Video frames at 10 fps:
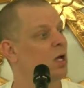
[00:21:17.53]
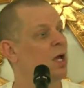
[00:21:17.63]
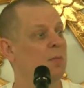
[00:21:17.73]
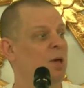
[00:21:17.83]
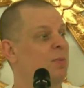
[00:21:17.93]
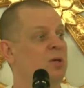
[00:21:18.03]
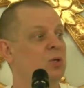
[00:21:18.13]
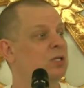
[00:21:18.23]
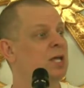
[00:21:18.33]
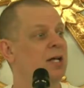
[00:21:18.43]
Maybe you
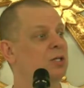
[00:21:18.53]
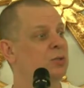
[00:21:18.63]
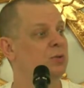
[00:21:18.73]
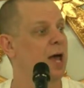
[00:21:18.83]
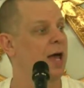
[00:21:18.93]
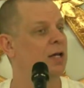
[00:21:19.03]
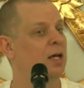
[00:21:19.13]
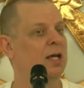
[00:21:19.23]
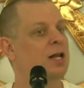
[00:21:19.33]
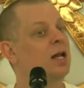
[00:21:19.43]
decide to do that.
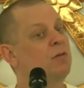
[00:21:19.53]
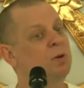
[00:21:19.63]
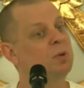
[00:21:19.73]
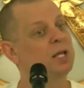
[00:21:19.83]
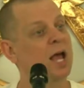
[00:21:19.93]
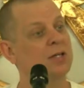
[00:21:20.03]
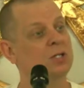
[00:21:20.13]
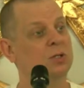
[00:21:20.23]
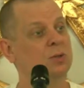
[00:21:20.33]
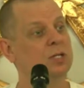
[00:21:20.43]
And not everybody has
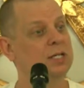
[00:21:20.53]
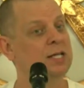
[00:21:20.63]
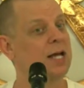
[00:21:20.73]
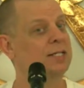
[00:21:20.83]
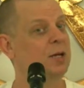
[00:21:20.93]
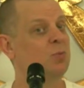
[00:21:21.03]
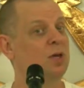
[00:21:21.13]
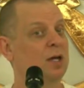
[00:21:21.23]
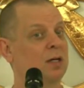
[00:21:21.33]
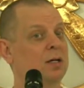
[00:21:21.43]
to do the exact same
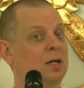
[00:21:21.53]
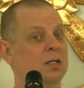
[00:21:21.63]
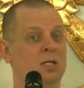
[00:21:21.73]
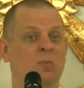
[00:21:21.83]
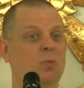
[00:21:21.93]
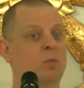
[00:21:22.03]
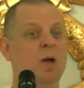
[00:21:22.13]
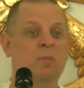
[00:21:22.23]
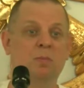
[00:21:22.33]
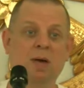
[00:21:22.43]
thing. Some people
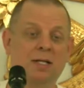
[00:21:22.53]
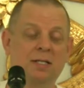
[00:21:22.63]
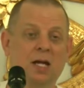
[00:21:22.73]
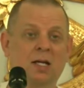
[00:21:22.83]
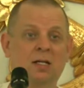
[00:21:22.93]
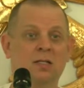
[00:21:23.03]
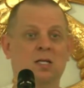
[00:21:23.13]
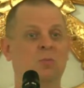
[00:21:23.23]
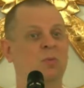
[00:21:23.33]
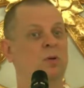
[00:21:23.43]
might be meditating.
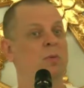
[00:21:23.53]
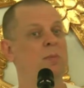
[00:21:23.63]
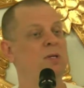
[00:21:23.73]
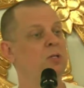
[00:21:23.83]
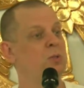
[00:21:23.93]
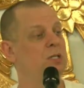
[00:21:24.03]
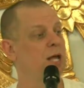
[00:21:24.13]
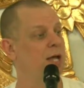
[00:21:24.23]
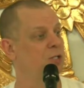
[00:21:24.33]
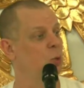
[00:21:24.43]
Some people might be choosing
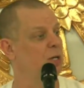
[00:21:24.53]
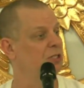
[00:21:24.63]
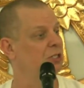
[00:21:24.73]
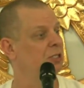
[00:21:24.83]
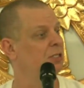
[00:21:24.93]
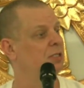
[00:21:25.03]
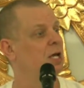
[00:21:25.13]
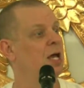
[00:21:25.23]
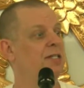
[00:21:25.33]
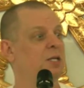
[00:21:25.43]
to ask questions.
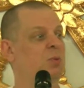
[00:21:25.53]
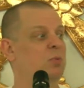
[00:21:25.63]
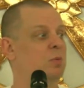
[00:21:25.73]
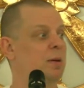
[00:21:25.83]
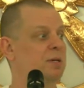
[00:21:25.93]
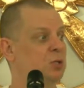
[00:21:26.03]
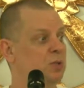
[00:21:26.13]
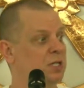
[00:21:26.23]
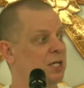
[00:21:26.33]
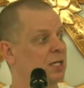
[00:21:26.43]
Some people might be
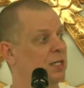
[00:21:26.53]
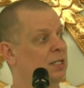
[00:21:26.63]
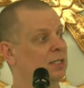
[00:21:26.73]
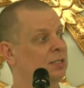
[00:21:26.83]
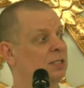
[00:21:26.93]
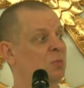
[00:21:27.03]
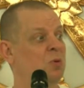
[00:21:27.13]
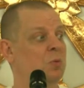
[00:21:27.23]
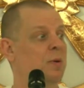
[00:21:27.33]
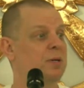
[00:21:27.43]
choosing to clean. Some
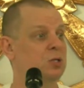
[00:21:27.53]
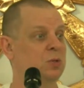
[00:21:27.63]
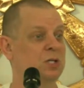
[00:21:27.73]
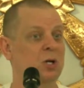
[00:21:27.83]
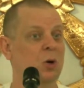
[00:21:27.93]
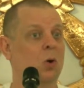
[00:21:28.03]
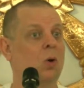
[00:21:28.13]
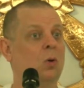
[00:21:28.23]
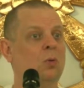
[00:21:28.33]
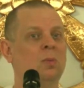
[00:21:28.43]
people might be choosing to go home.